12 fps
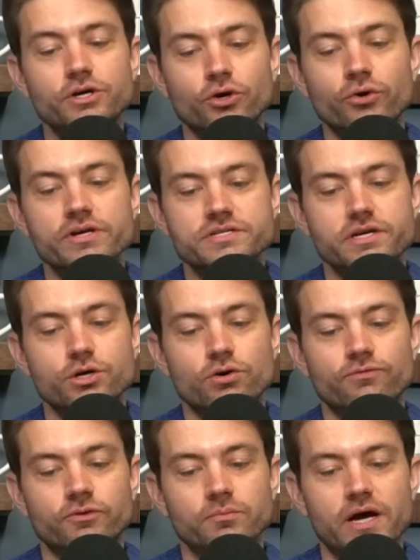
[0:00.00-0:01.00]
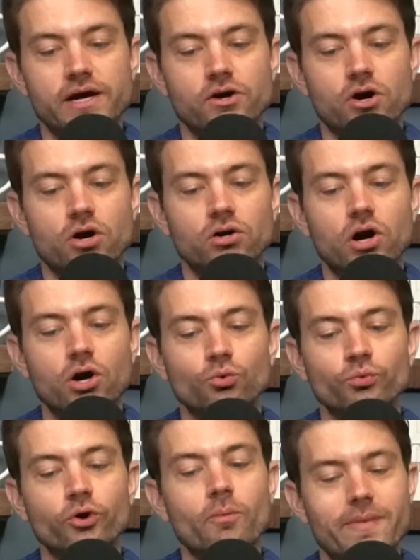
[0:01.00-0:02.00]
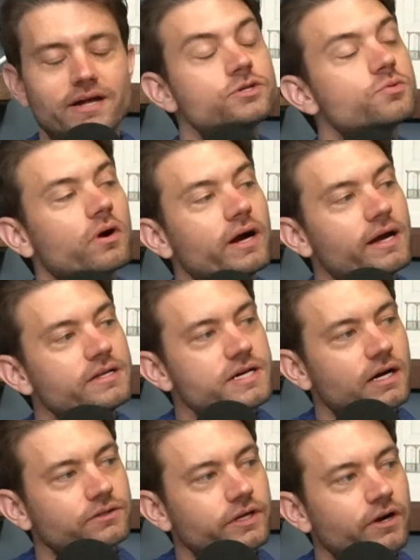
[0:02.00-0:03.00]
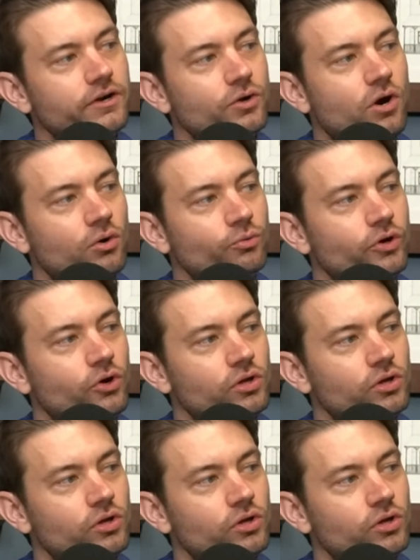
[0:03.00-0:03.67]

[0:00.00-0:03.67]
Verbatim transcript: be curious to hear from like our real menswear heads out there, you know,